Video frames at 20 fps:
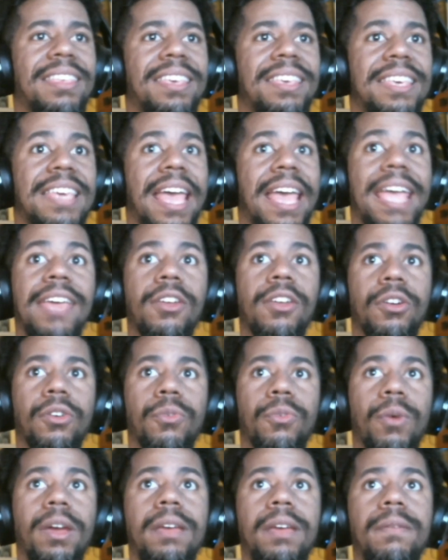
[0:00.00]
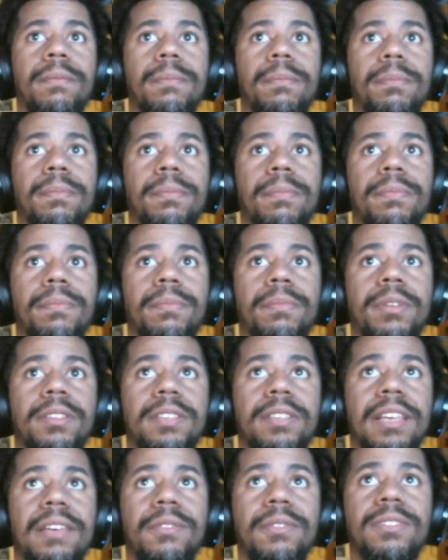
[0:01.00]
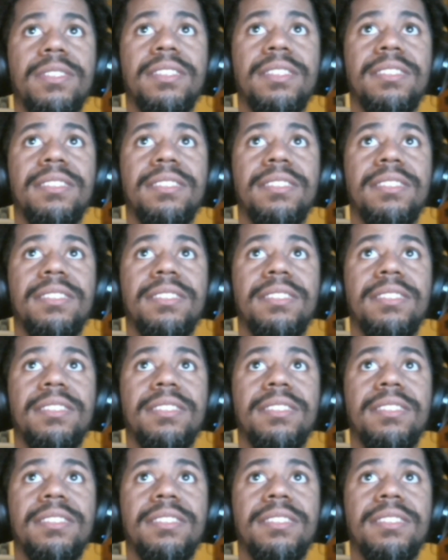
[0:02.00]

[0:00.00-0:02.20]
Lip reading: he ate her, right? Because he